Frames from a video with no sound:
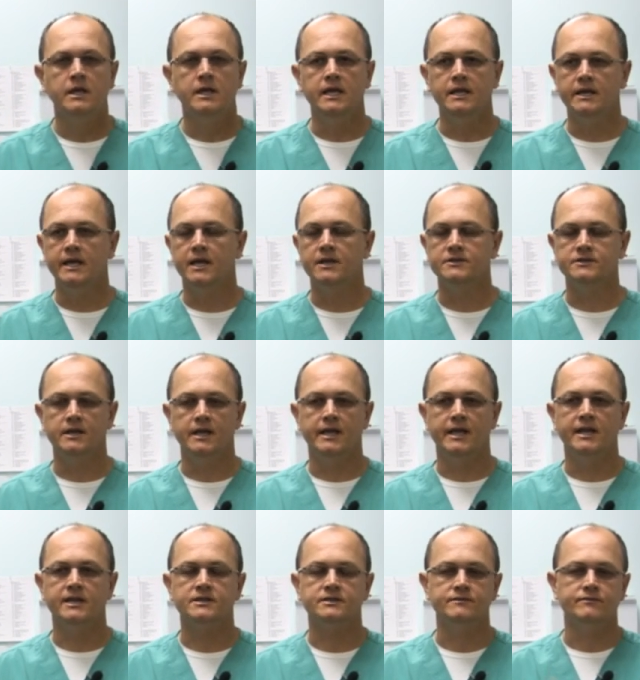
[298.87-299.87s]
And that
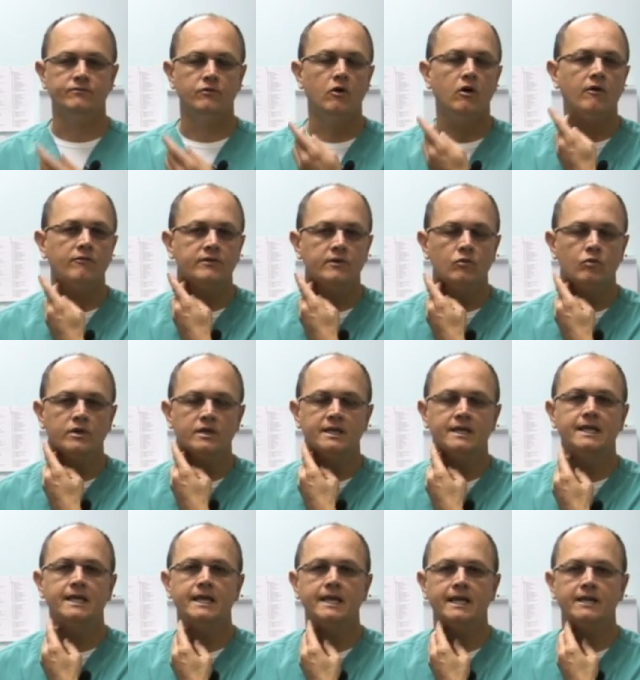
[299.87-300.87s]
is involved in with
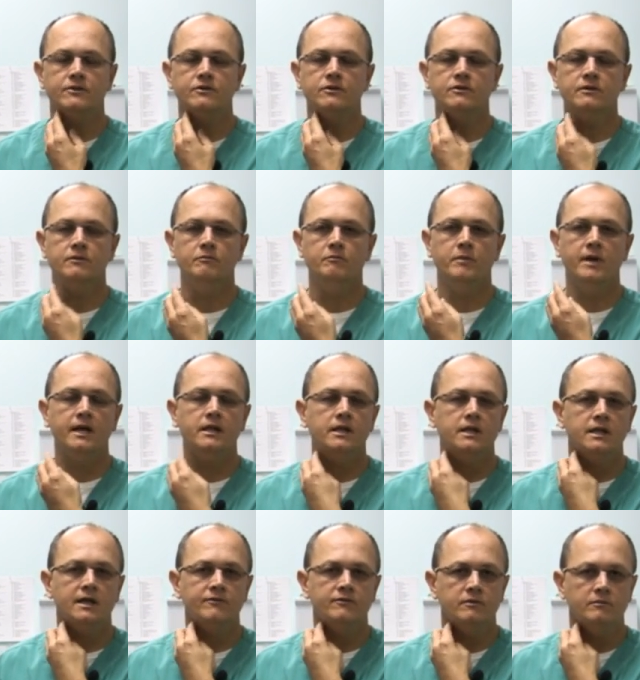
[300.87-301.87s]
getting into the
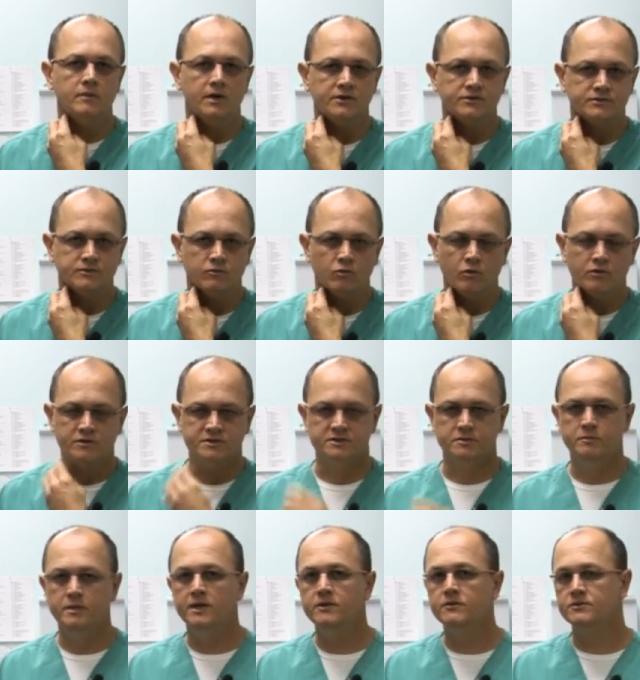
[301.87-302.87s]
belly of the muscle where the
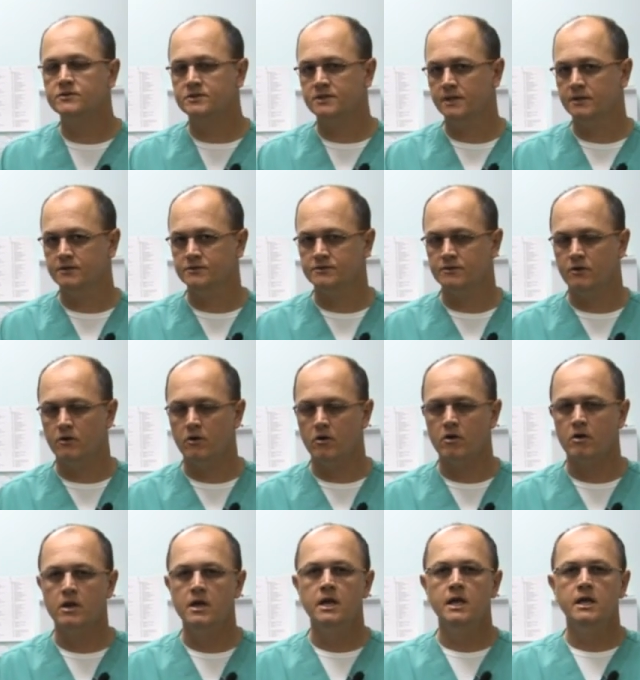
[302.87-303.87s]
spindle cells
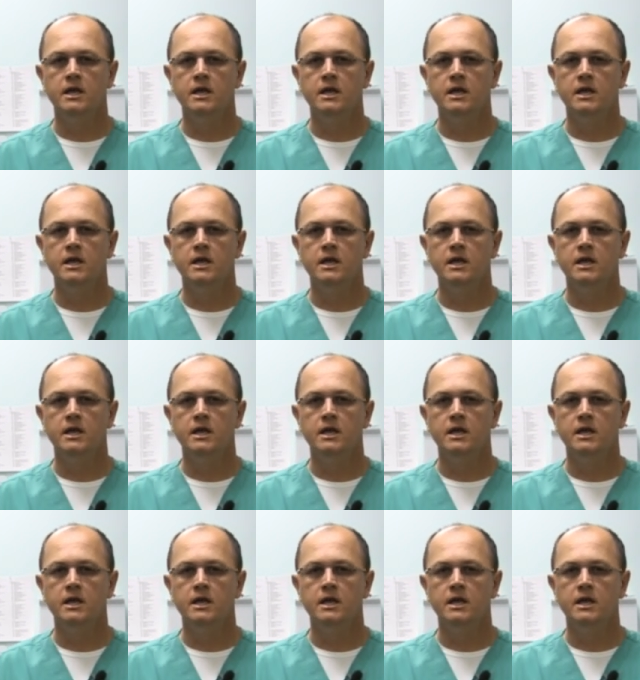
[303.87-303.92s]
are,